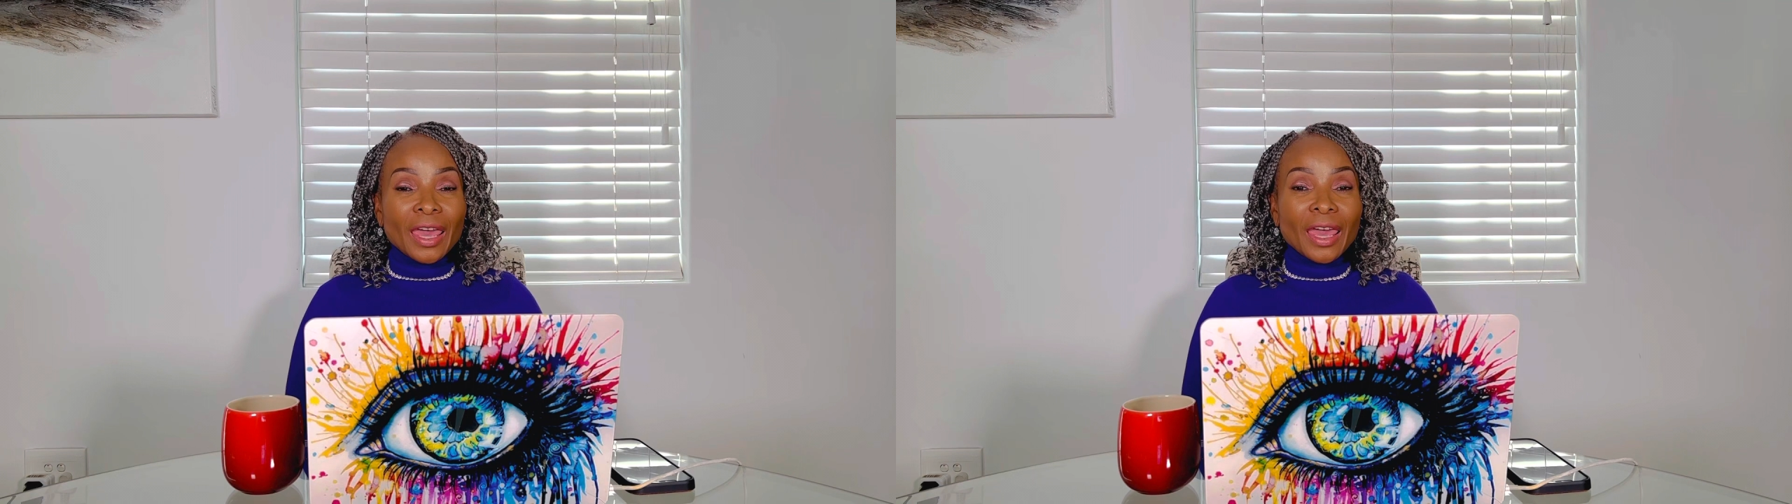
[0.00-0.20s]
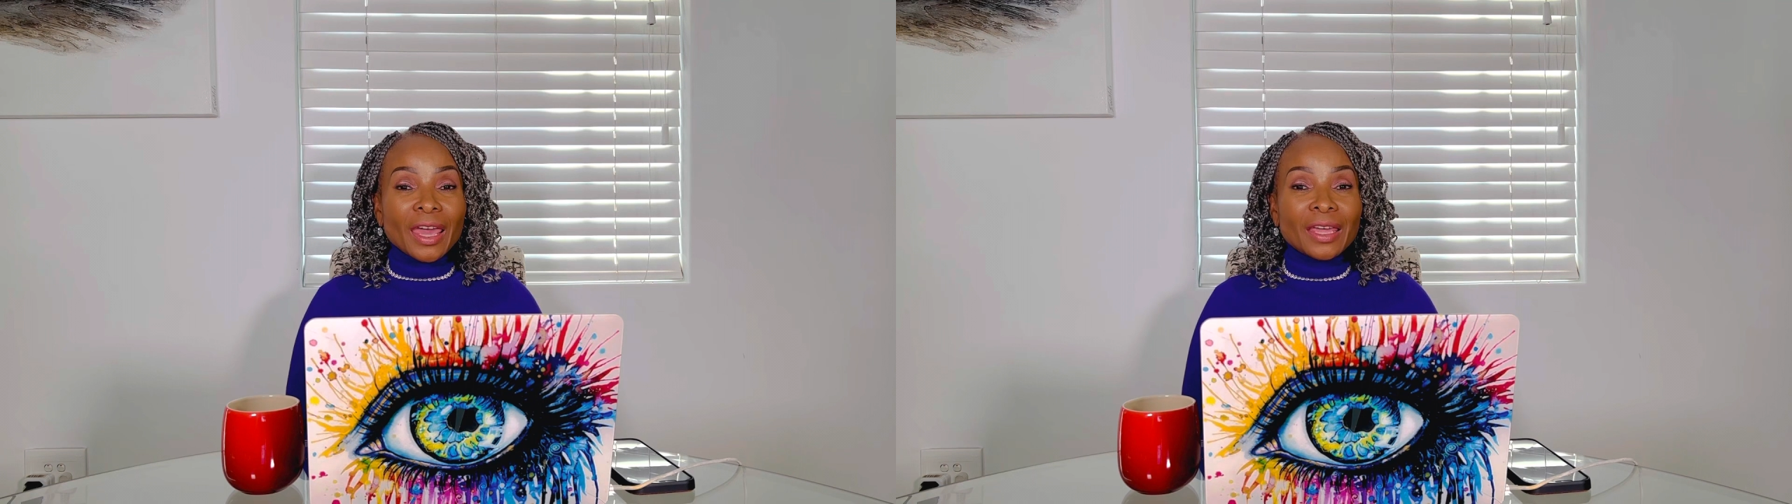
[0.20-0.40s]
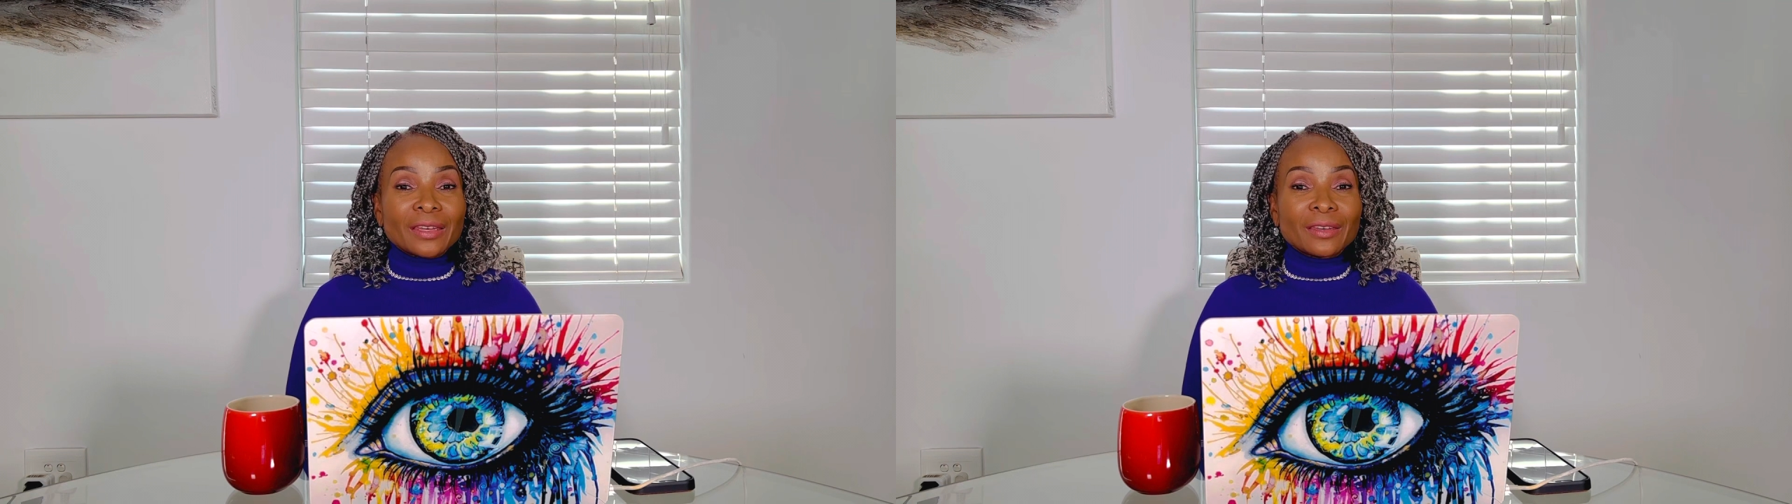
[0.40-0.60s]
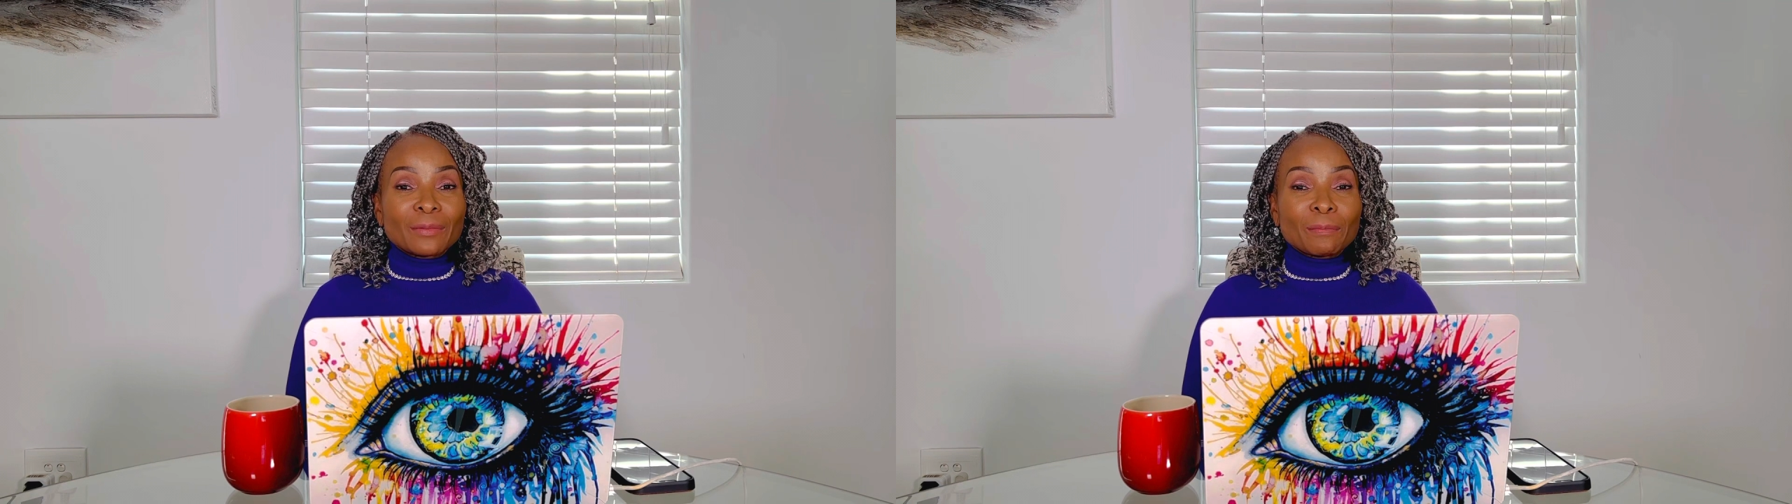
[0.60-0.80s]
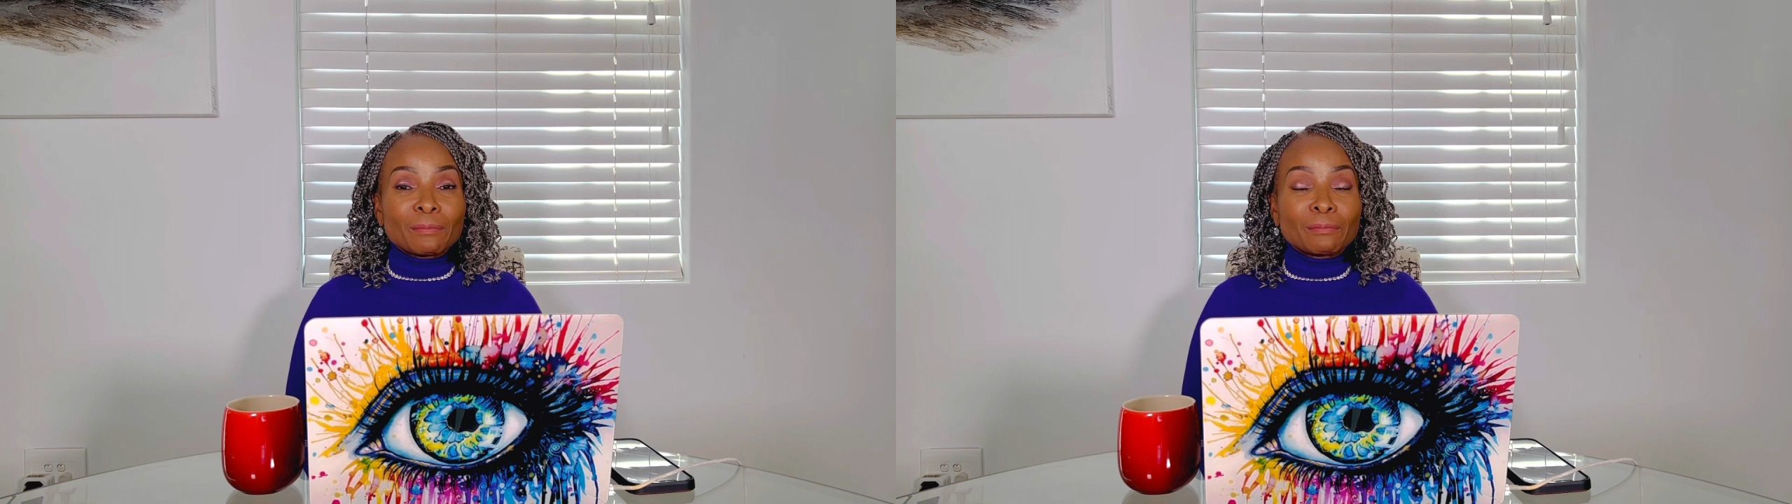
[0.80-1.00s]

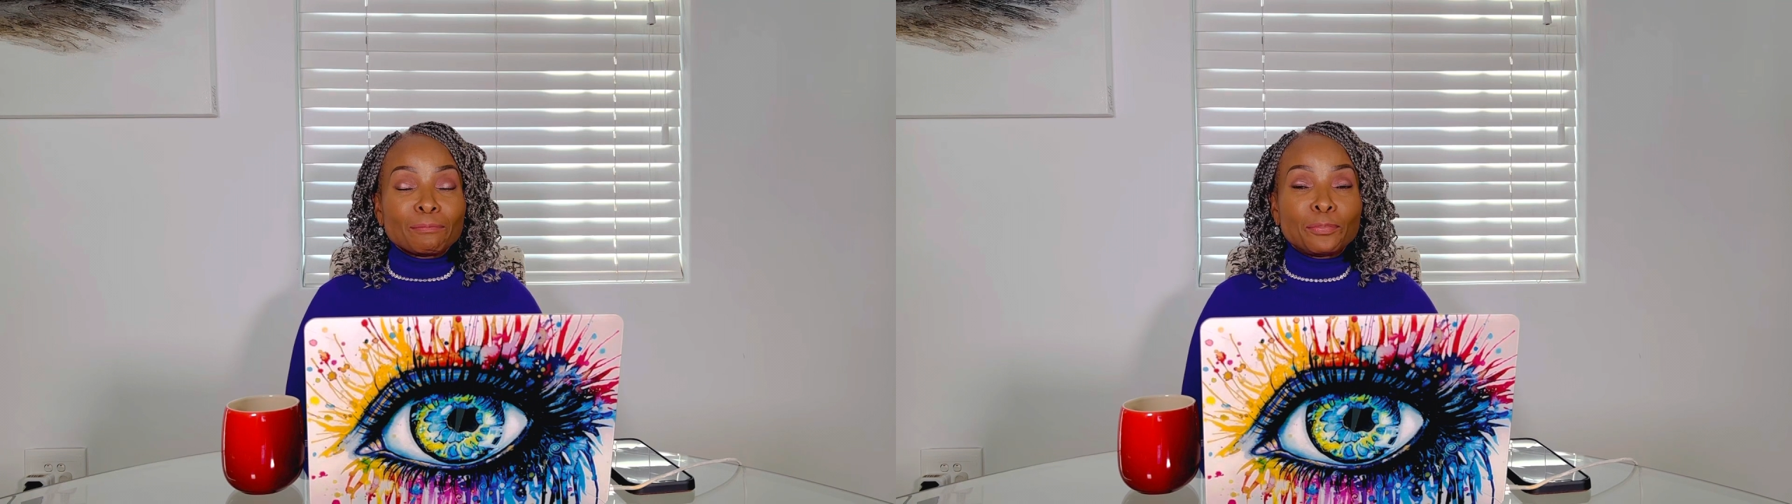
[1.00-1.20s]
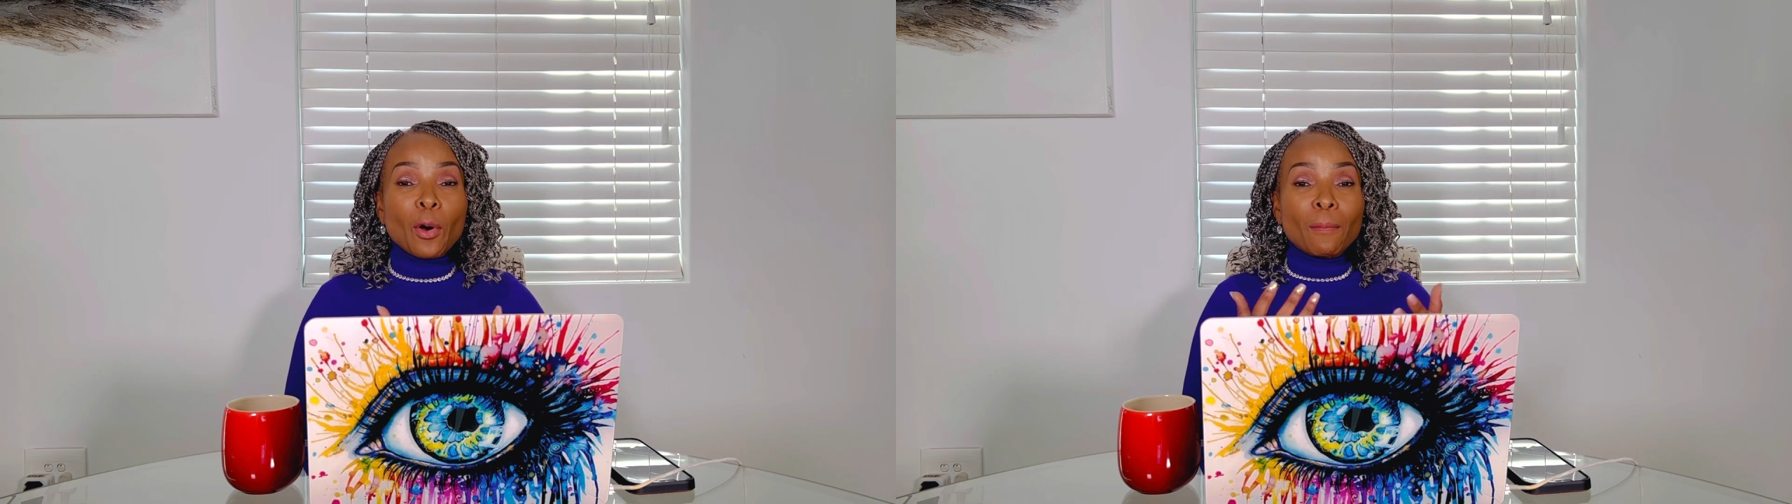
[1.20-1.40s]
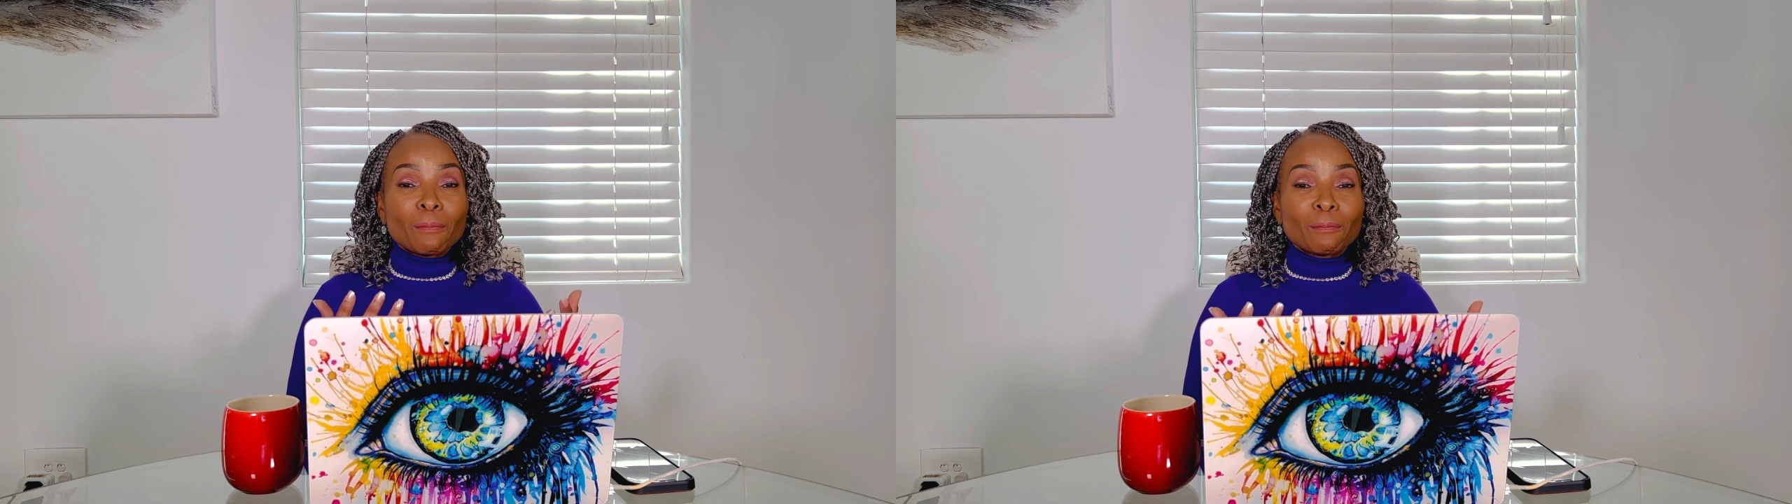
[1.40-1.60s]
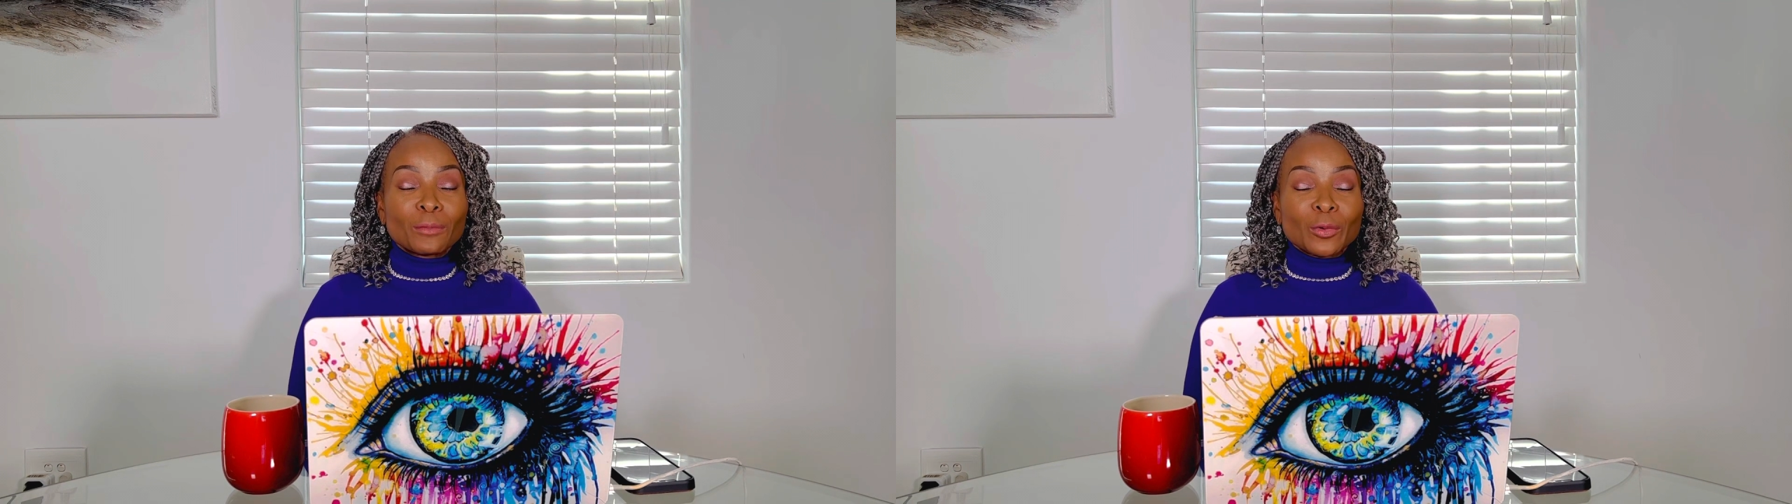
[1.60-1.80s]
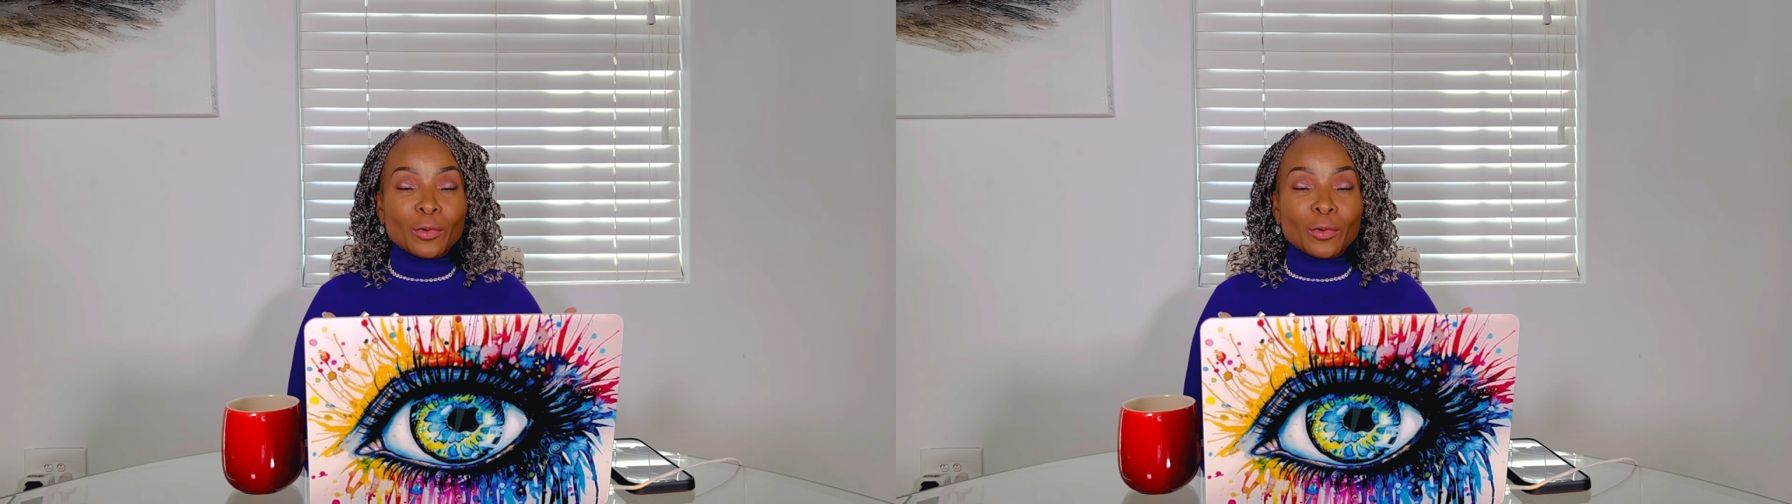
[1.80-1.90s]
And boom,